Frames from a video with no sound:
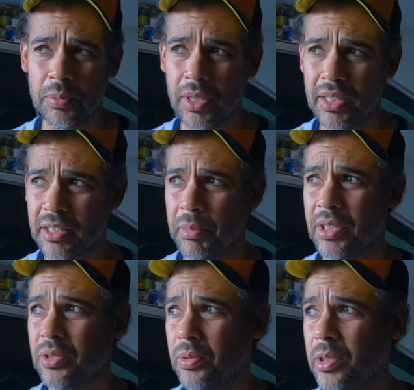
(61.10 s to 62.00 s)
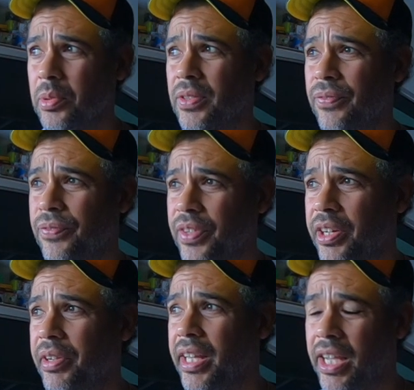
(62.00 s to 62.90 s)
was. I mean, the Thule was a
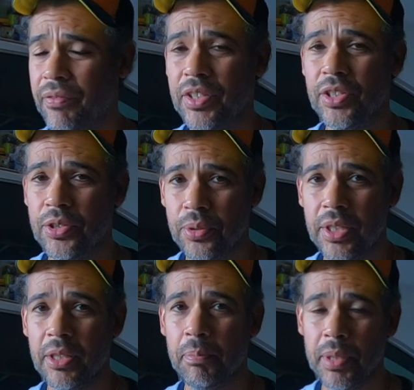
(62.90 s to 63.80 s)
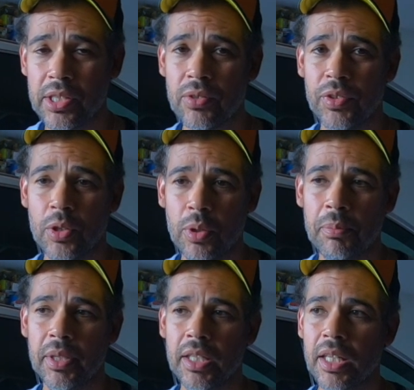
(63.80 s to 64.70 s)
very heavy duty piece of
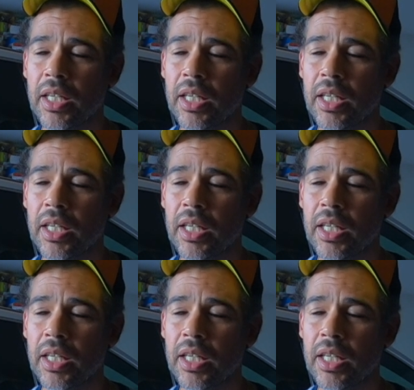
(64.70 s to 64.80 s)
equipment.